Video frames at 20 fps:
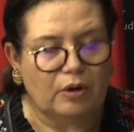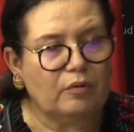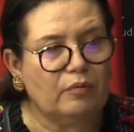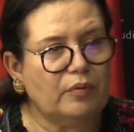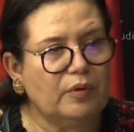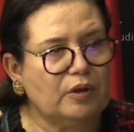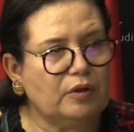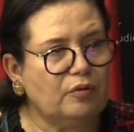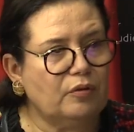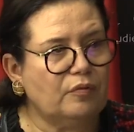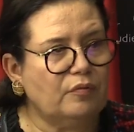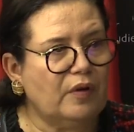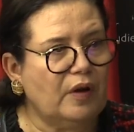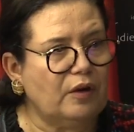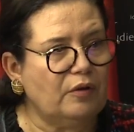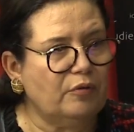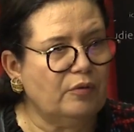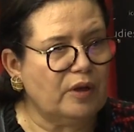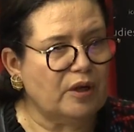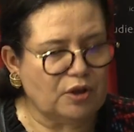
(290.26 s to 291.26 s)
with the
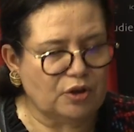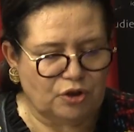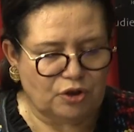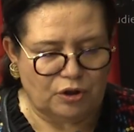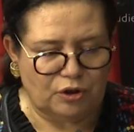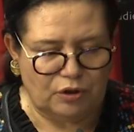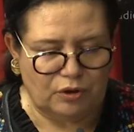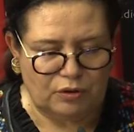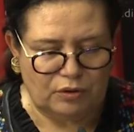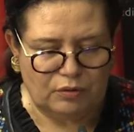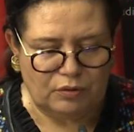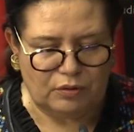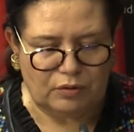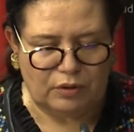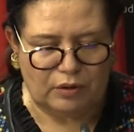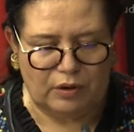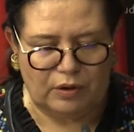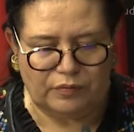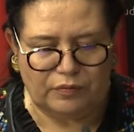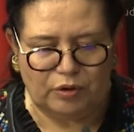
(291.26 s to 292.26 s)
evaluation
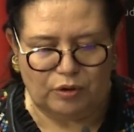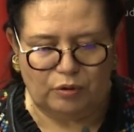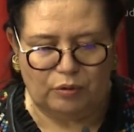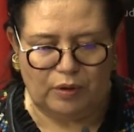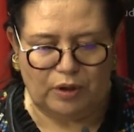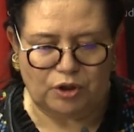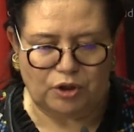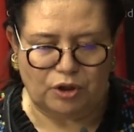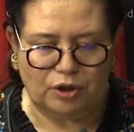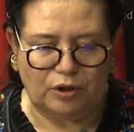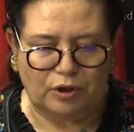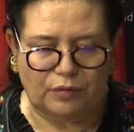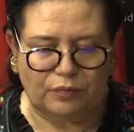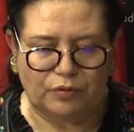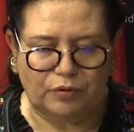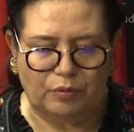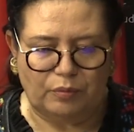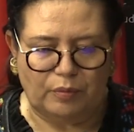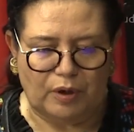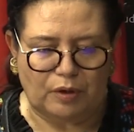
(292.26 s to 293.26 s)
of the question of
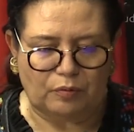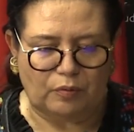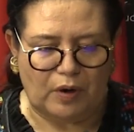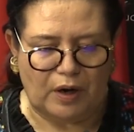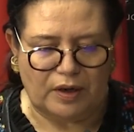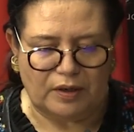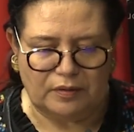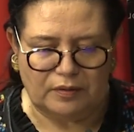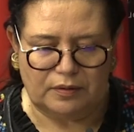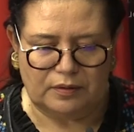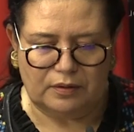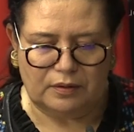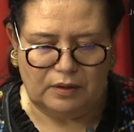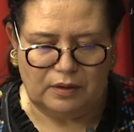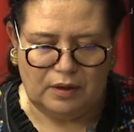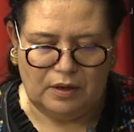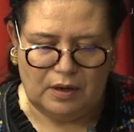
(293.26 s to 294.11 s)
human rights,